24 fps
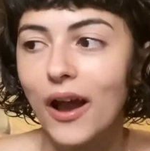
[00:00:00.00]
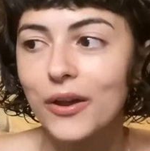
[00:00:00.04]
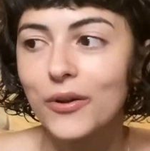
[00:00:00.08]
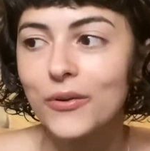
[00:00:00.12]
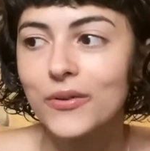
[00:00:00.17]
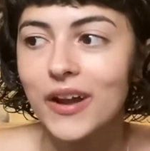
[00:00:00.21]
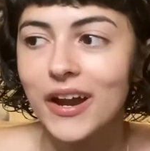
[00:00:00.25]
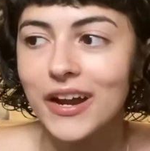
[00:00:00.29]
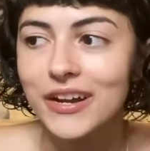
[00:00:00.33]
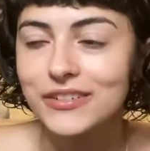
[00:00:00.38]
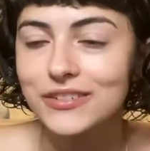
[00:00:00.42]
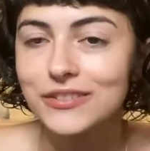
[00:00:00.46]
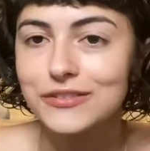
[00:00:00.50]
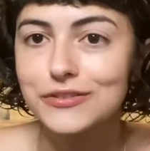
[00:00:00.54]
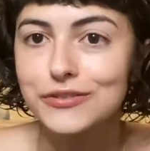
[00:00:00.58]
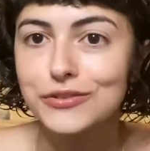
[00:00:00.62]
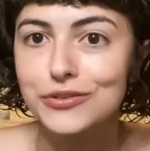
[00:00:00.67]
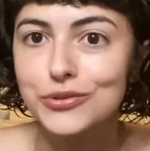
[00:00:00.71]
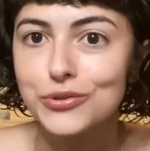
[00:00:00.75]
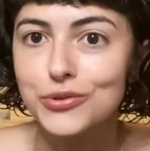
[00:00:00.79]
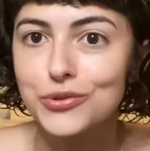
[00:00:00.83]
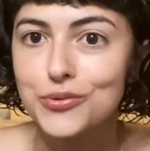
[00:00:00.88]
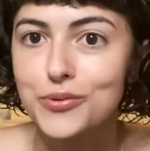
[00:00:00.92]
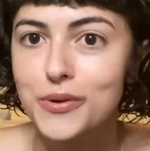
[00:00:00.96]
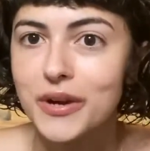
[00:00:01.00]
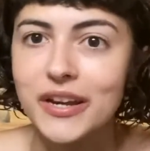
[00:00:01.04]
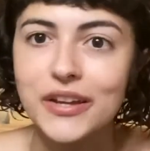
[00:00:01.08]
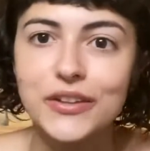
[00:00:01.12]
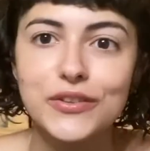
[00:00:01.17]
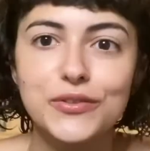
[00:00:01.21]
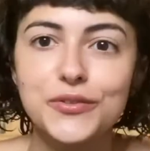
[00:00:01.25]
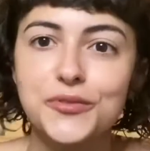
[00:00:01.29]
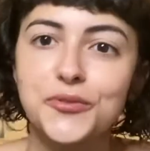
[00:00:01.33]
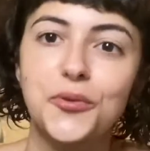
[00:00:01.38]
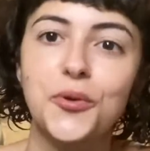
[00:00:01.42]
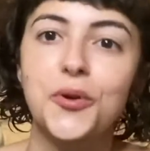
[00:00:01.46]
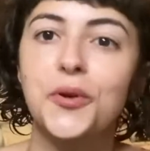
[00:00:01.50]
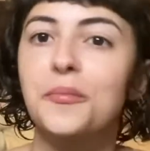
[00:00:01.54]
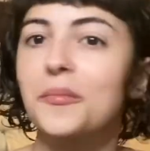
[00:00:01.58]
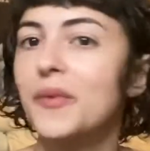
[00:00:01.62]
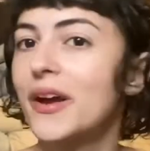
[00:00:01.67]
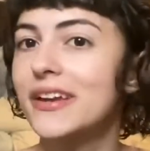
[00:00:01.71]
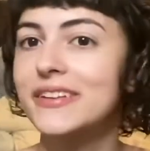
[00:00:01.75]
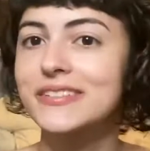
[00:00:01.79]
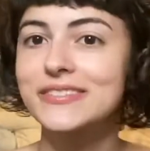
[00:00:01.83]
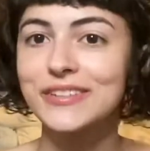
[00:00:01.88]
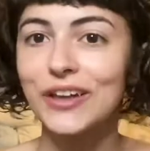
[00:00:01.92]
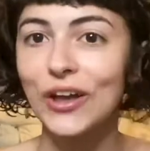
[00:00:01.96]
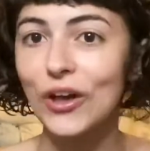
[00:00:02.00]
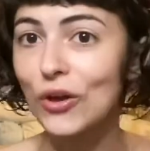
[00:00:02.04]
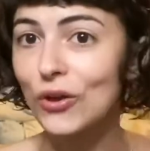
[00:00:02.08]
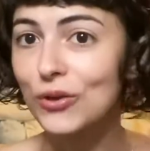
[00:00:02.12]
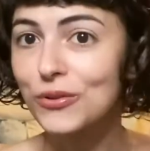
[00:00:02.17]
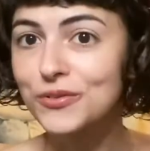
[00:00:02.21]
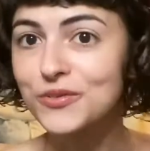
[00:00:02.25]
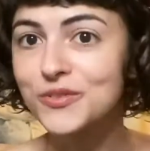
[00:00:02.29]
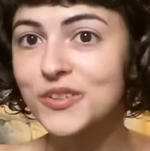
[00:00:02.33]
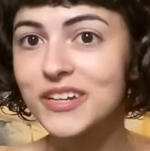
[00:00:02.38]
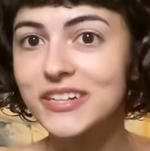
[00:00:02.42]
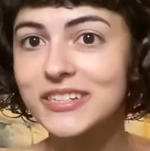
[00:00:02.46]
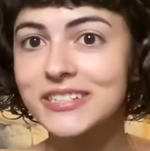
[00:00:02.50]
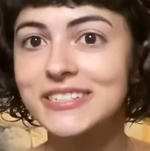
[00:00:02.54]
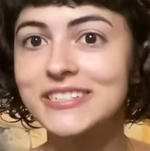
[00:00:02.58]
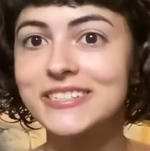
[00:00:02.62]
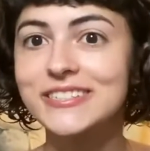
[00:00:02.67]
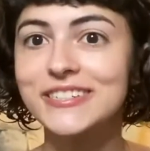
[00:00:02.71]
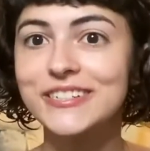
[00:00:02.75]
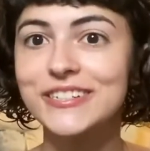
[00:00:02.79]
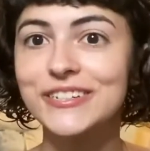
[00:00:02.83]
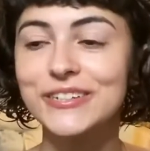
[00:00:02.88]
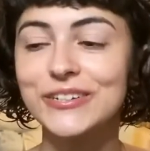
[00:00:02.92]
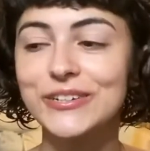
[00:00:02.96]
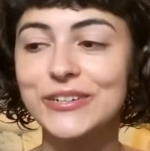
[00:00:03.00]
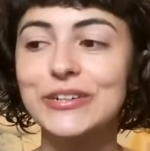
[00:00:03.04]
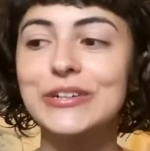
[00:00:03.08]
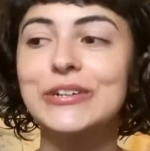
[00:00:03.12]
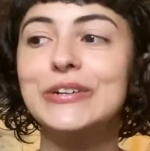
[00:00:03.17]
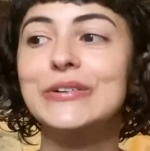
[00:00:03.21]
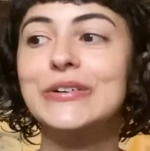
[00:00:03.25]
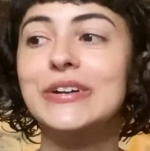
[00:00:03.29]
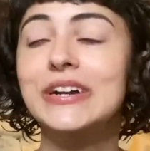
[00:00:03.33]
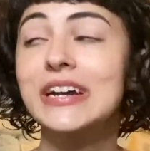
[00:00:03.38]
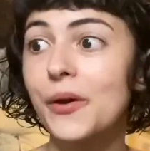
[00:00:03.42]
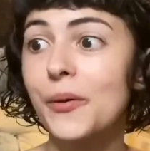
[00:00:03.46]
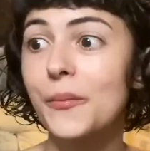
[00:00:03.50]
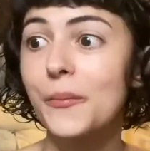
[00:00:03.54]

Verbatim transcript: don't I just transform myself into